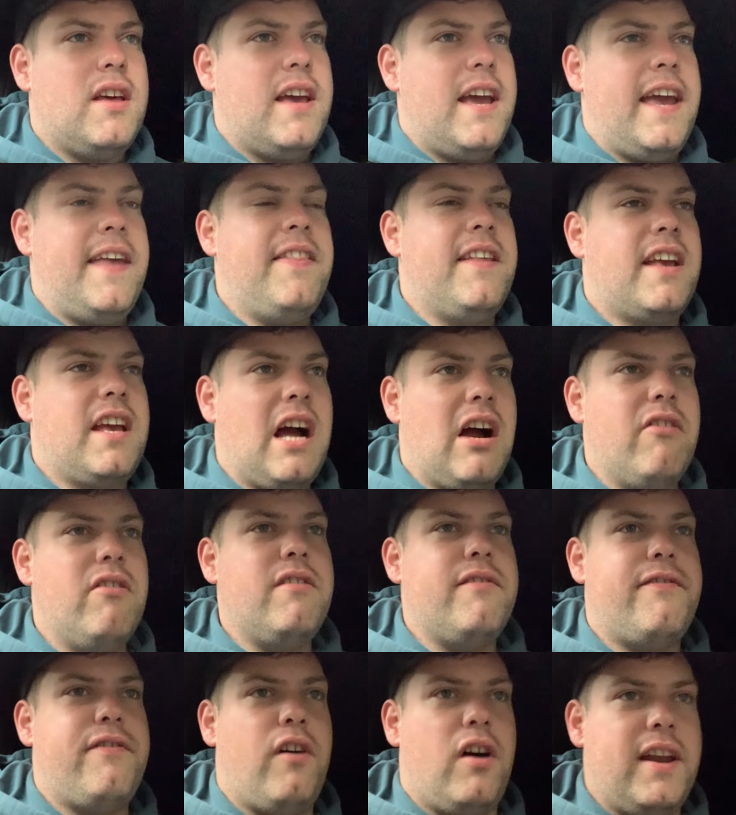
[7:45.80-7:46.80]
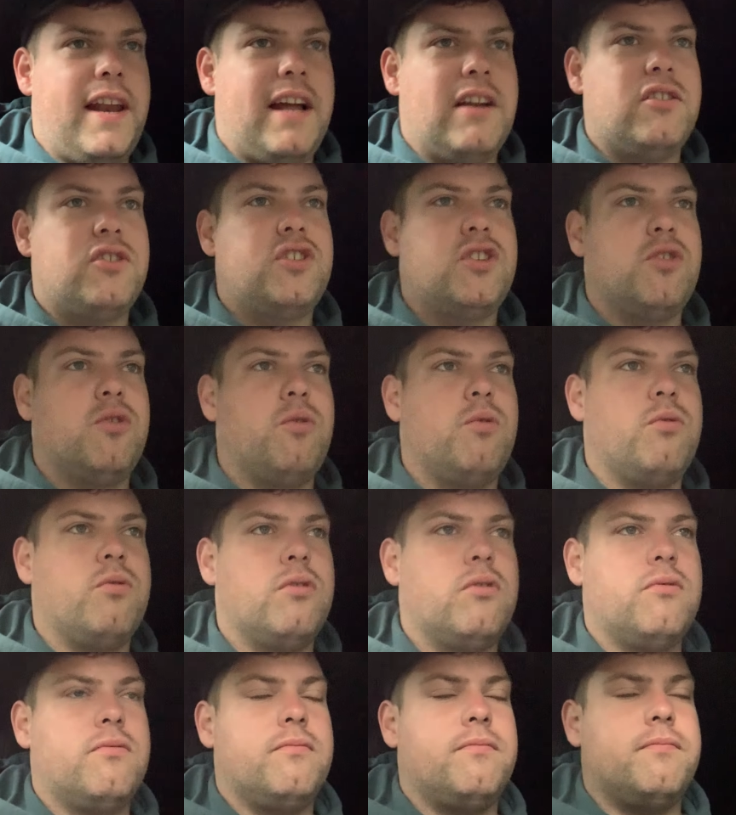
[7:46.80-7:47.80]
In the current financial
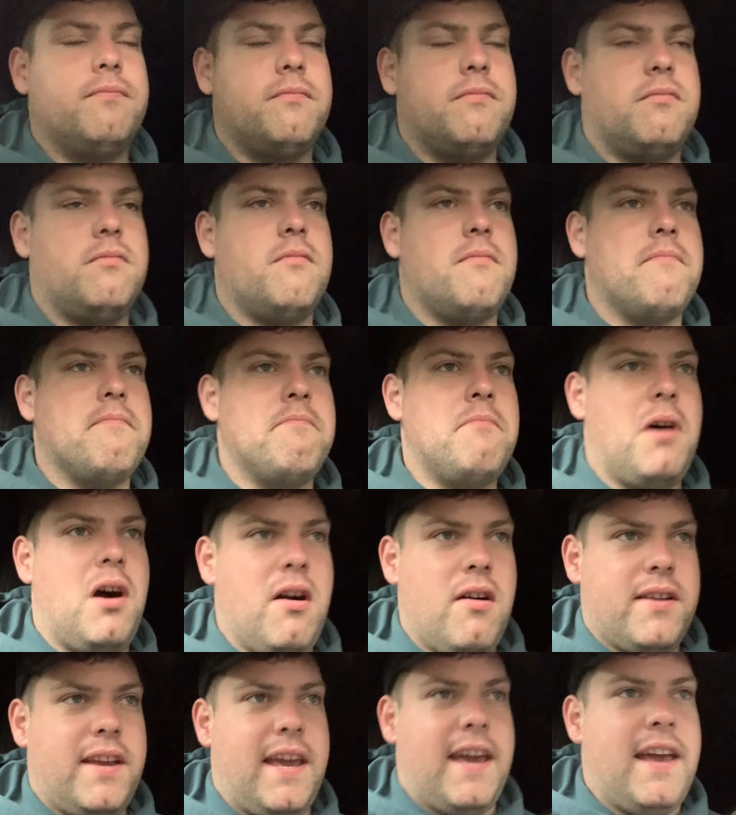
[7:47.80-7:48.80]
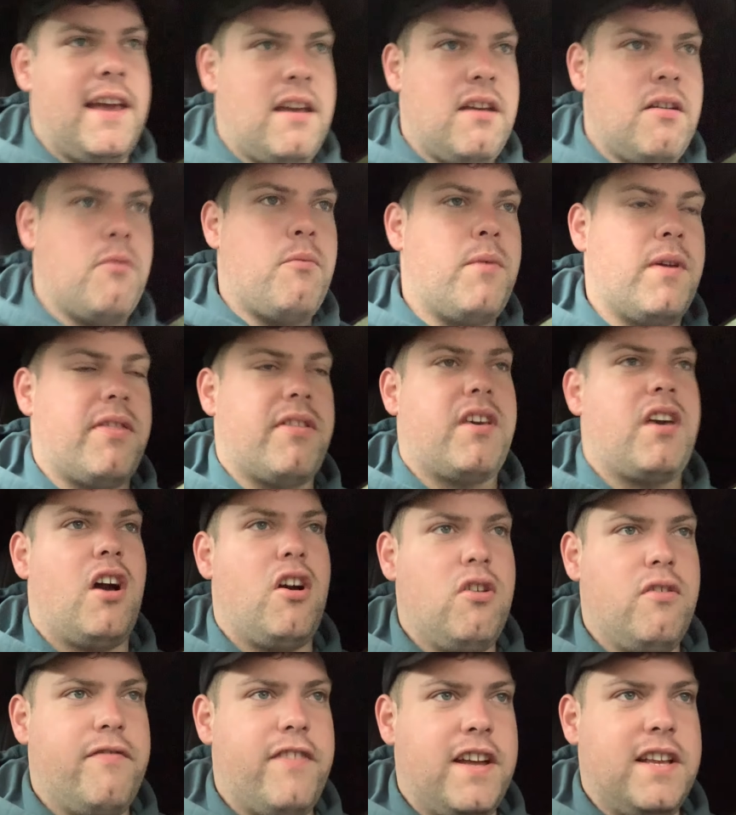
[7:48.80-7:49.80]
market with
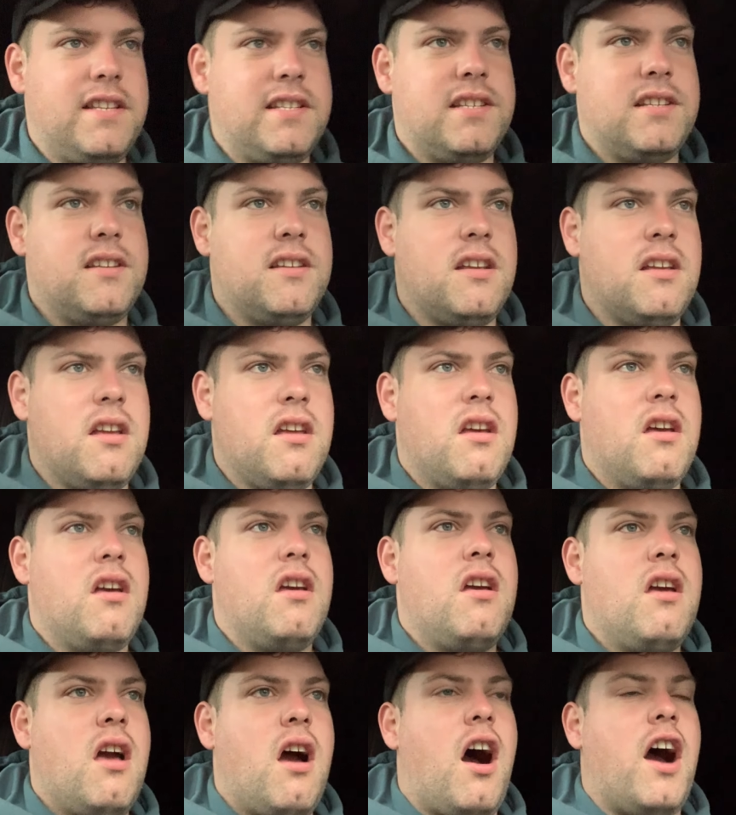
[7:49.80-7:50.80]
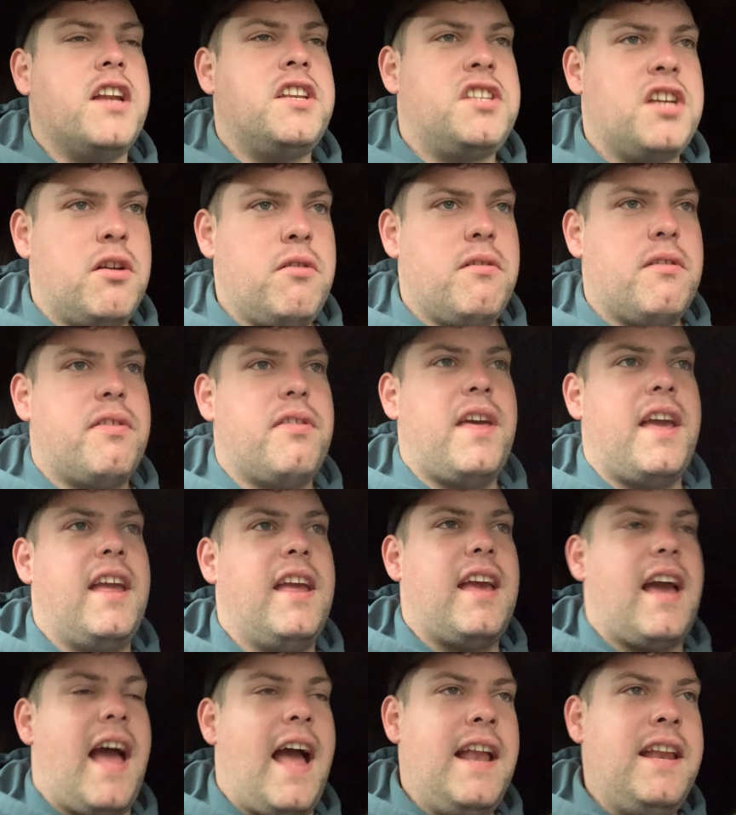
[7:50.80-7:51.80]
COVID, I don't
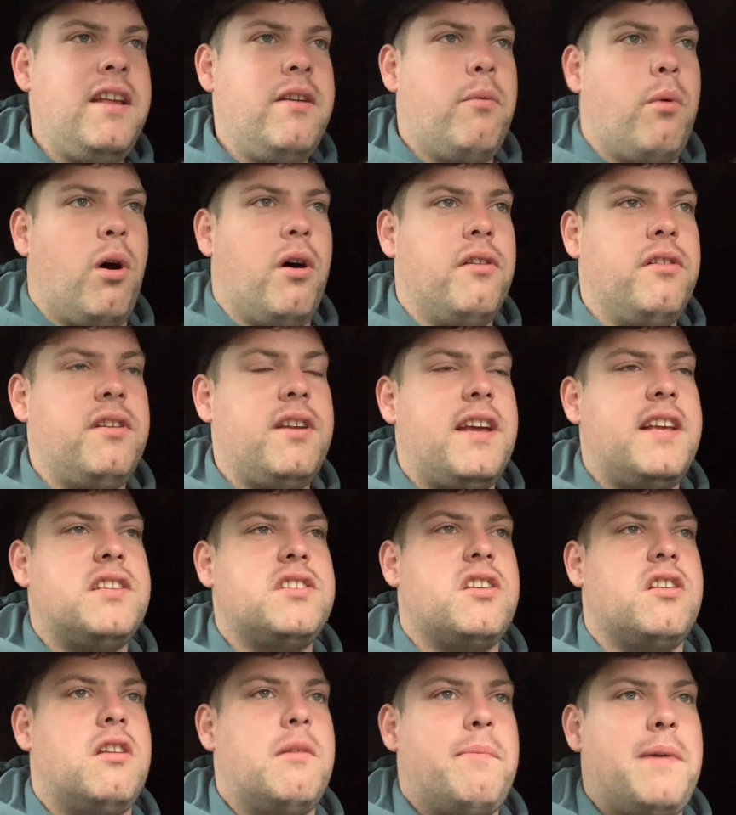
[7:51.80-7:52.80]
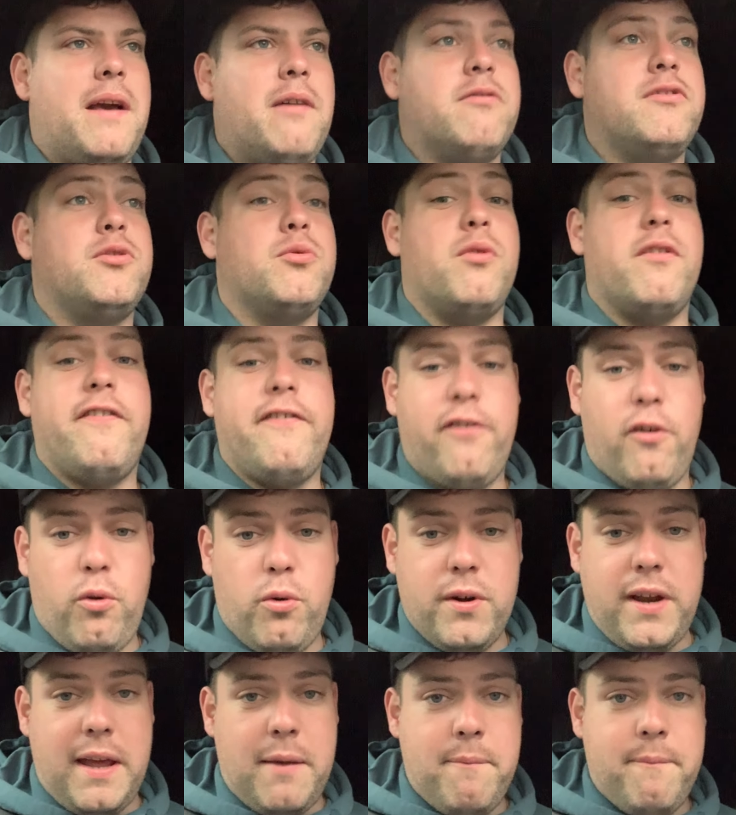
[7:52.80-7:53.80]
think anyone is going to be able to
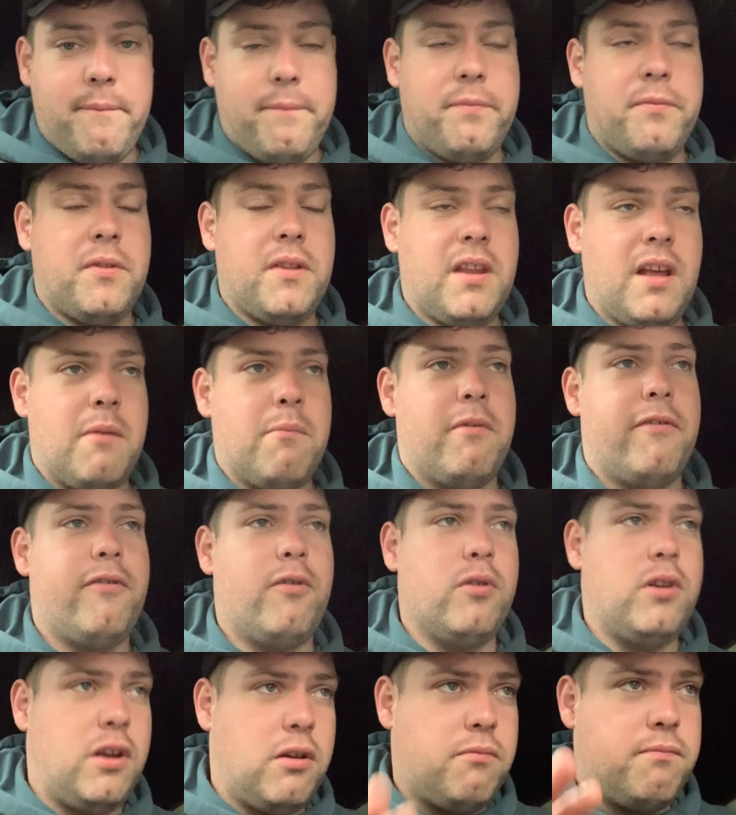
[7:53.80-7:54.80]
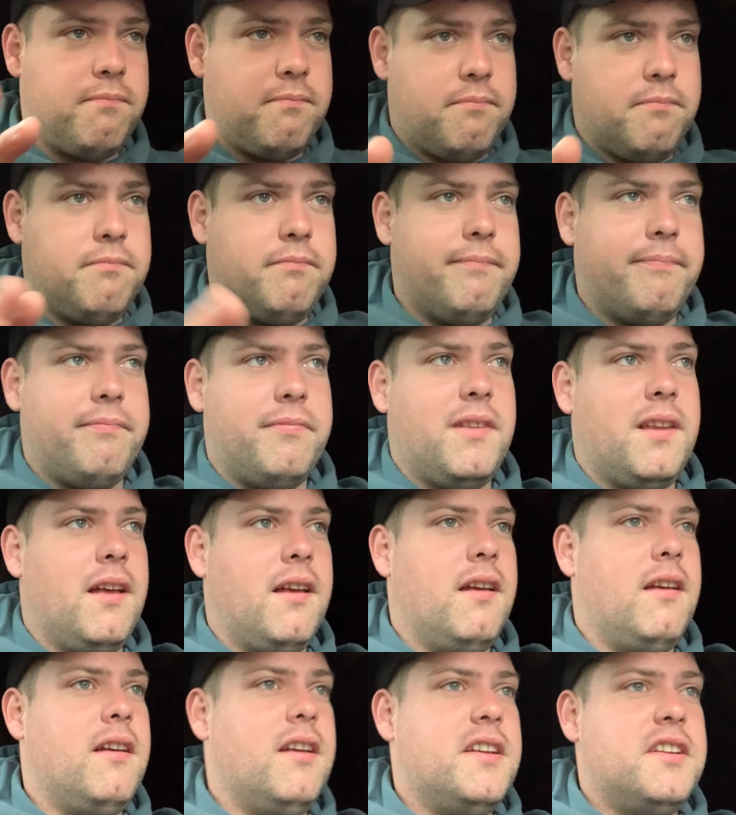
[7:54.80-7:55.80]
afford him. And before you
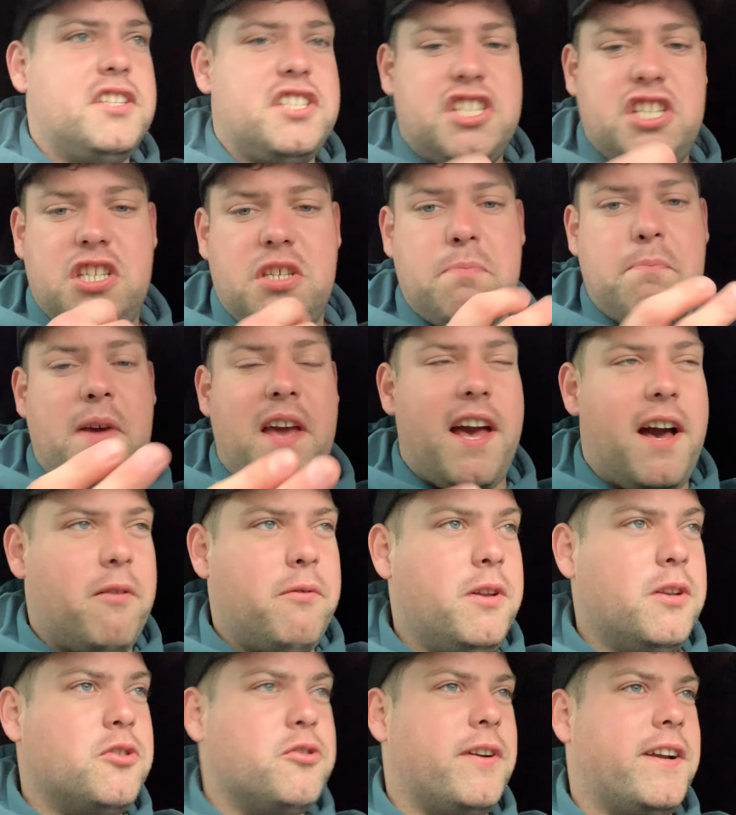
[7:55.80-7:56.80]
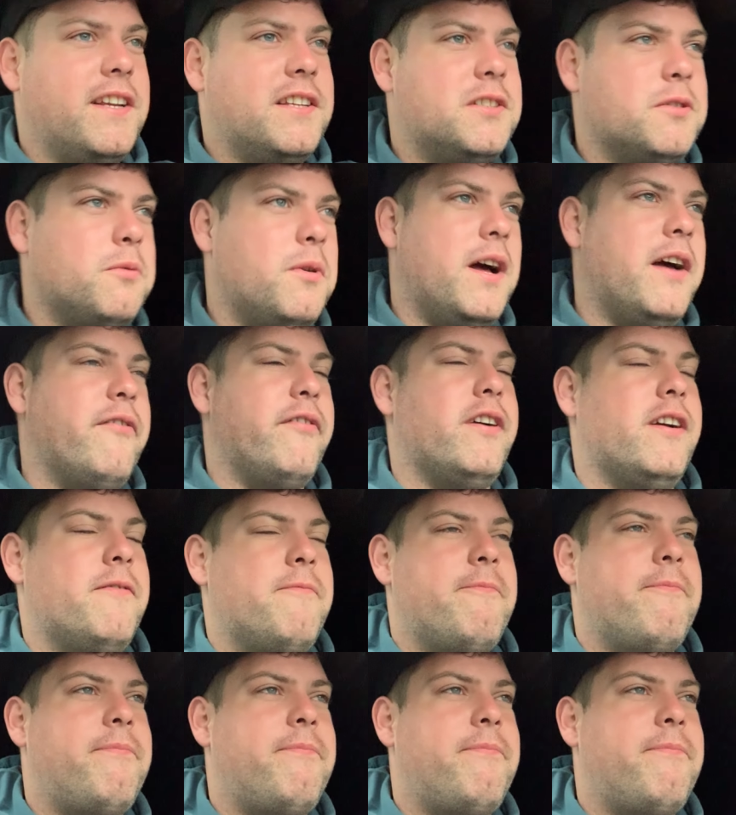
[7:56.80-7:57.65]
spit out your drinks or whatever.